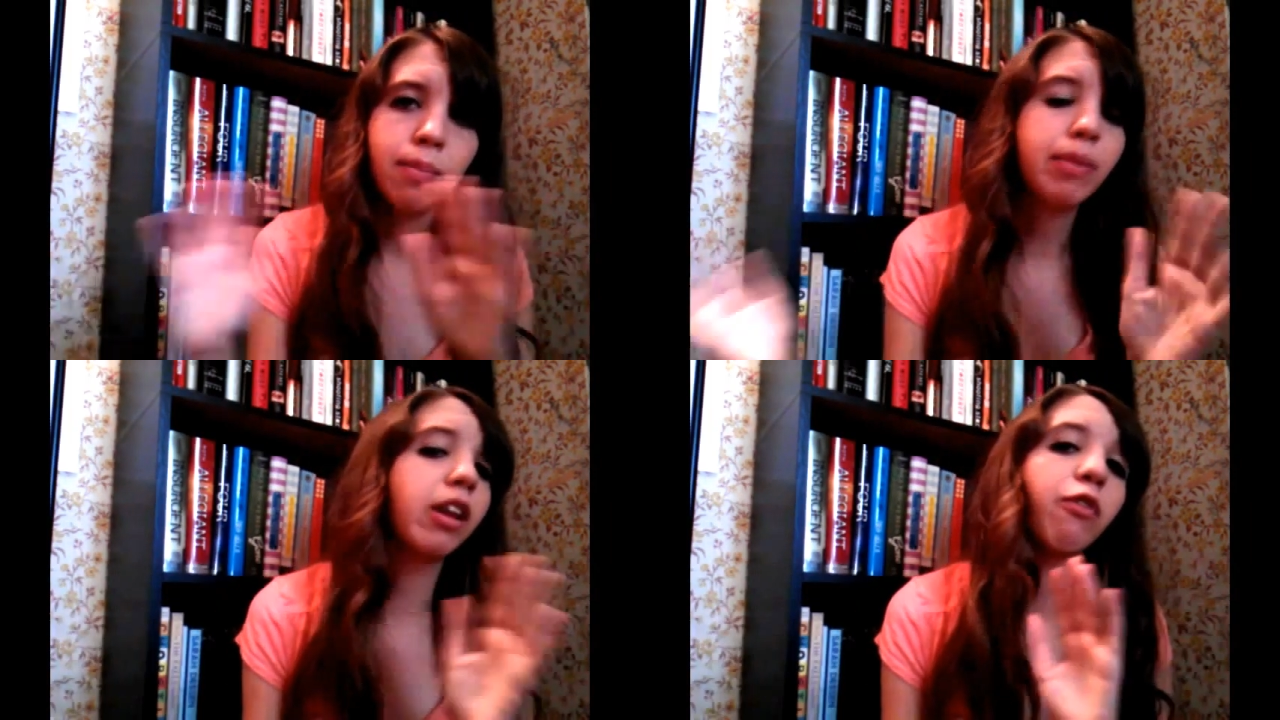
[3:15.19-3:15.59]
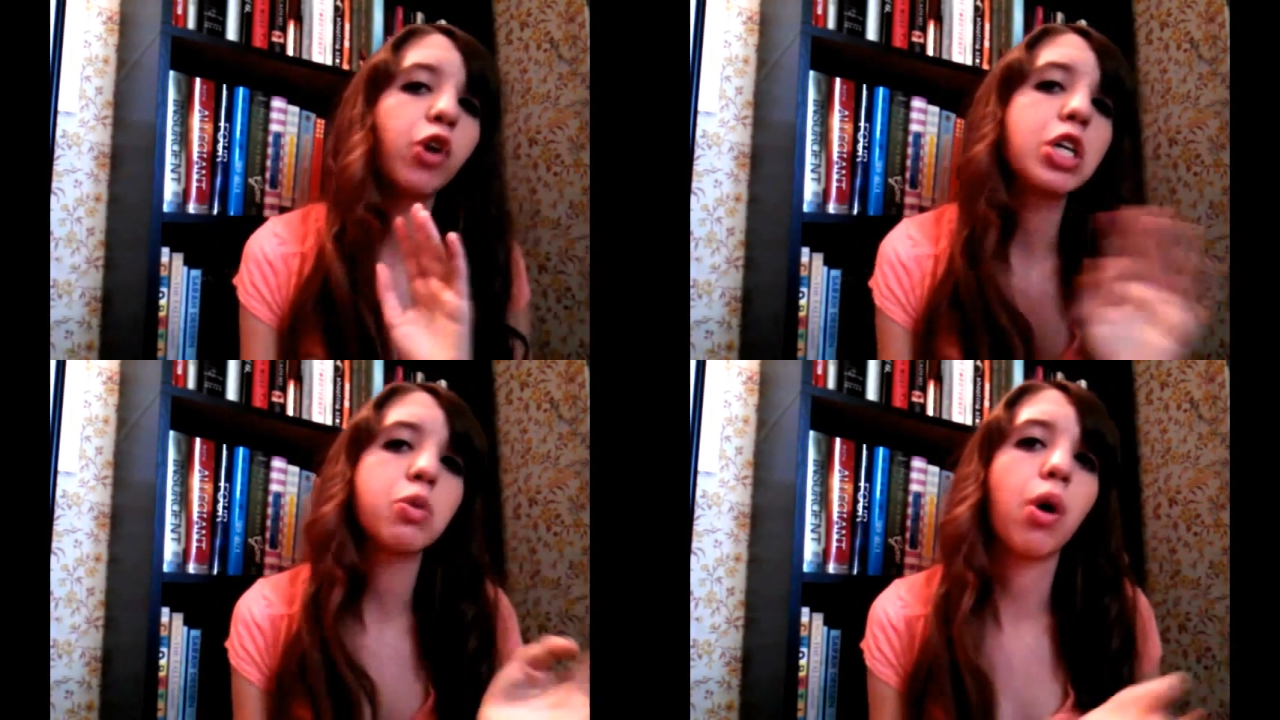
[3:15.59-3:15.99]
but the
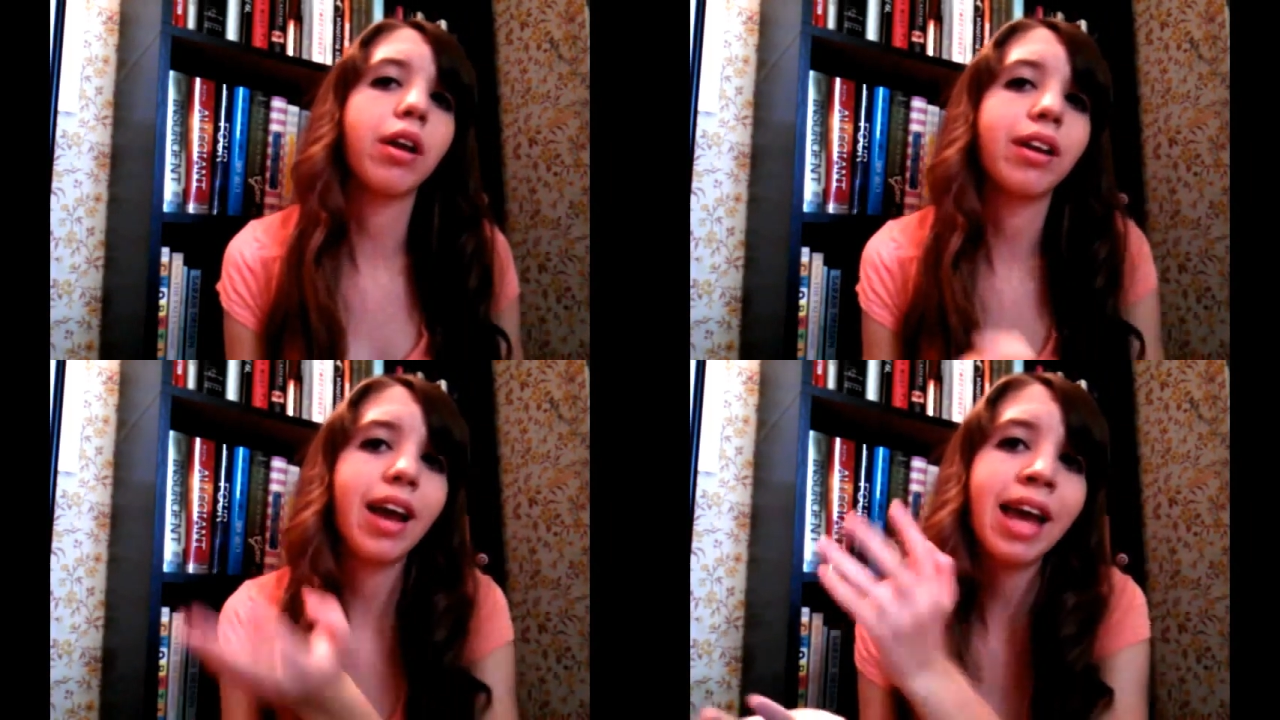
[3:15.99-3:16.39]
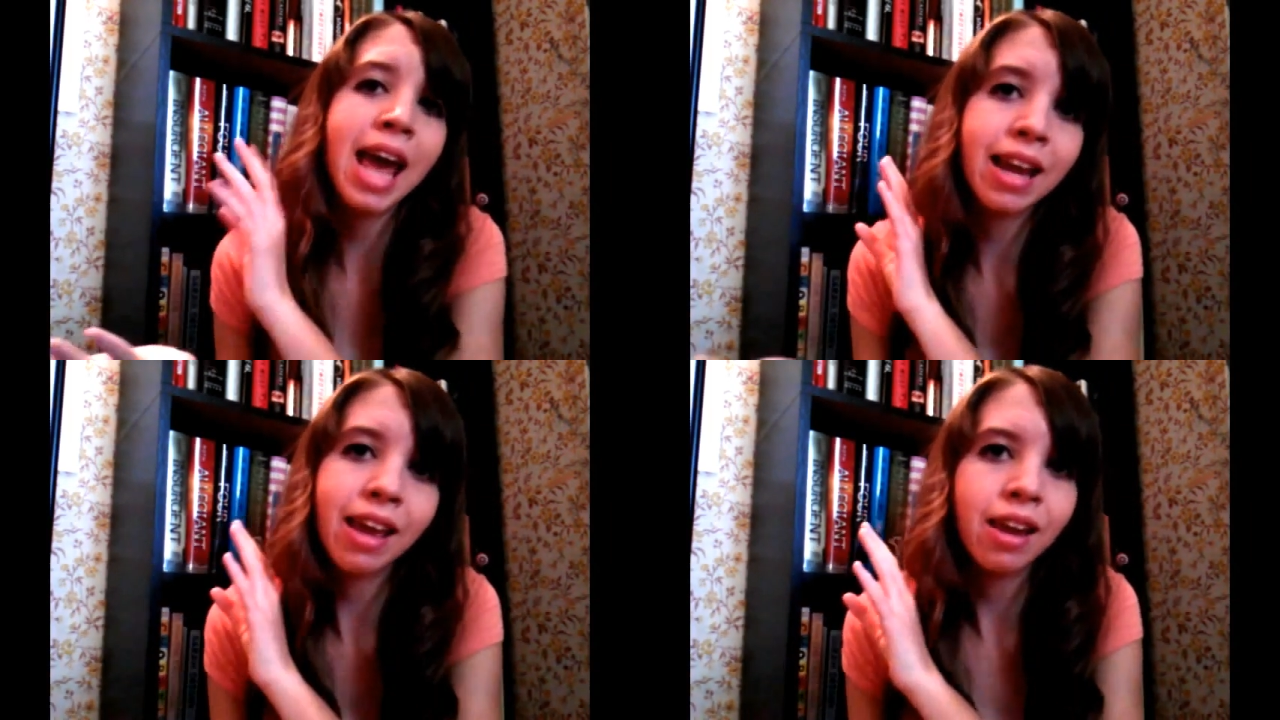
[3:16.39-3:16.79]
first one I
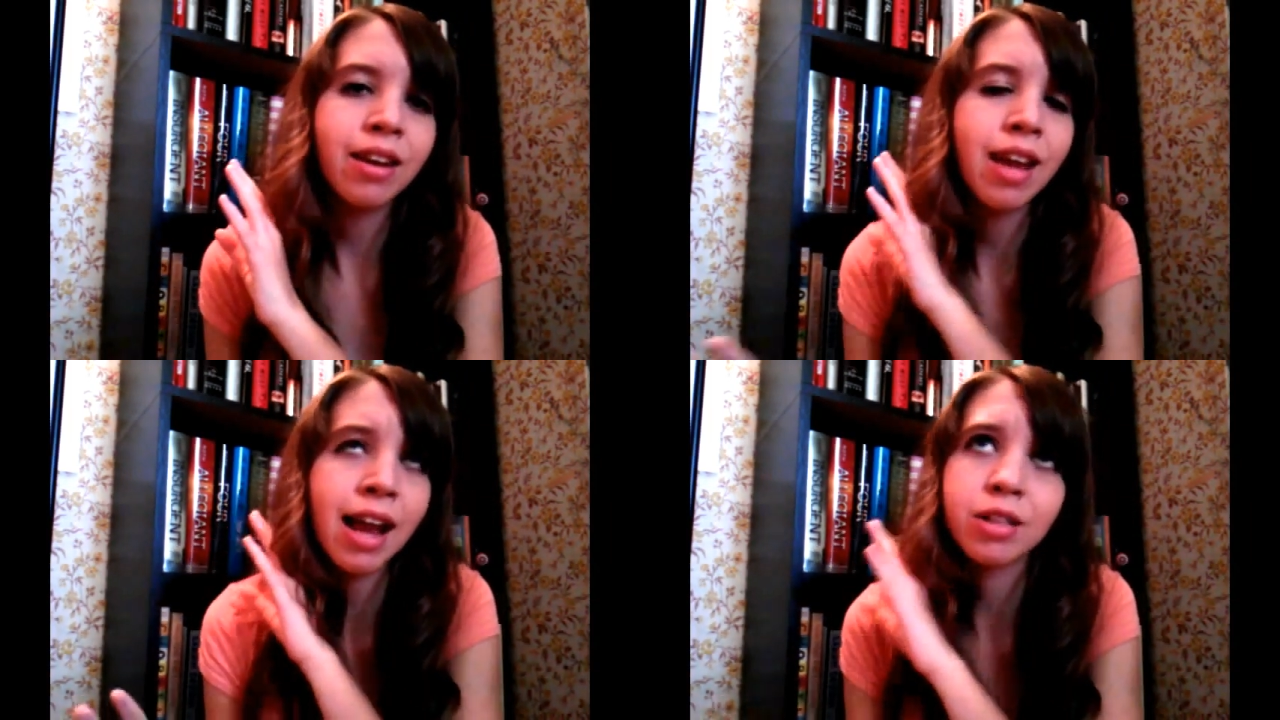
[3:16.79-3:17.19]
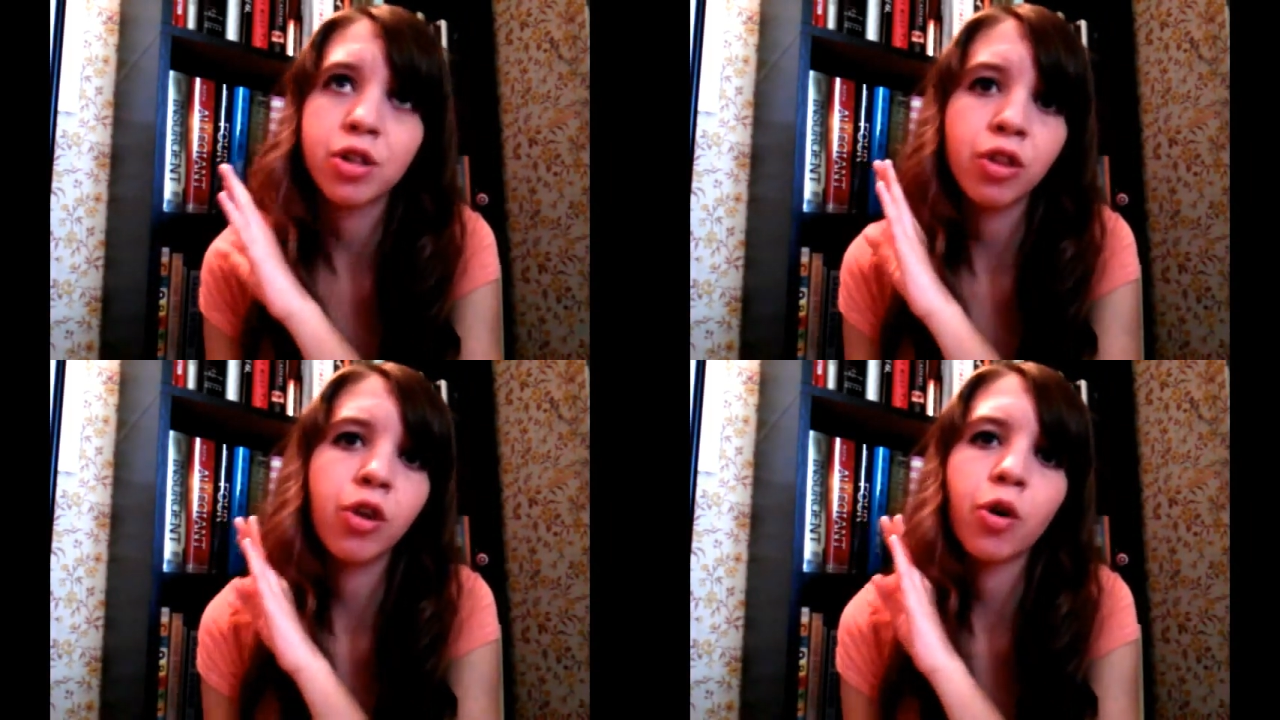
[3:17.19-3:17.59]
hated, to
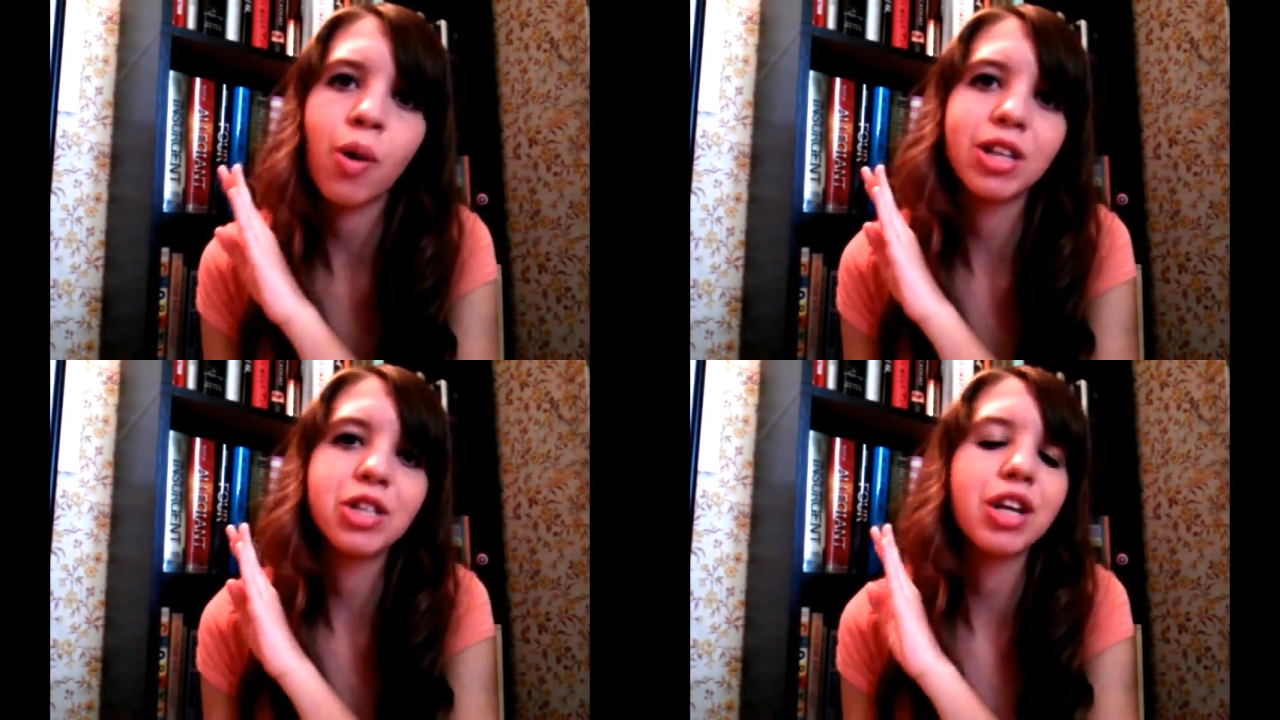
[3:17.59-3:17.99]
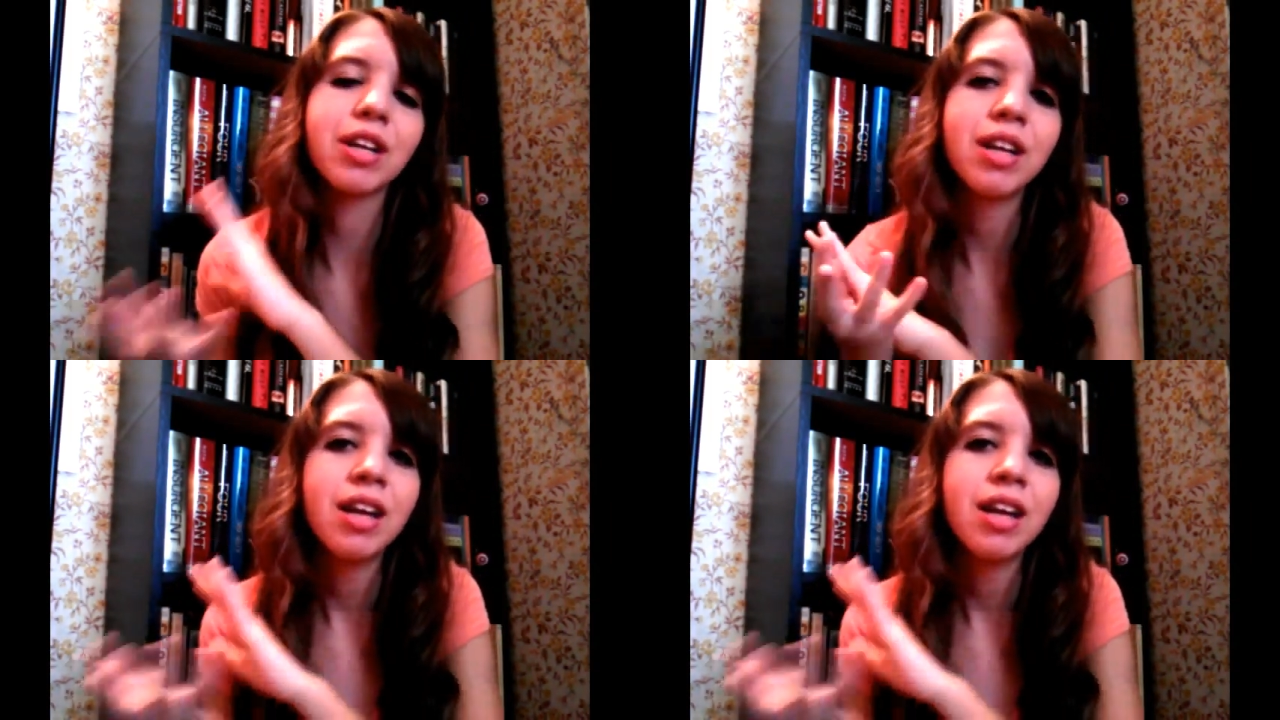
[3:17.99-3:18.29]
answer your question,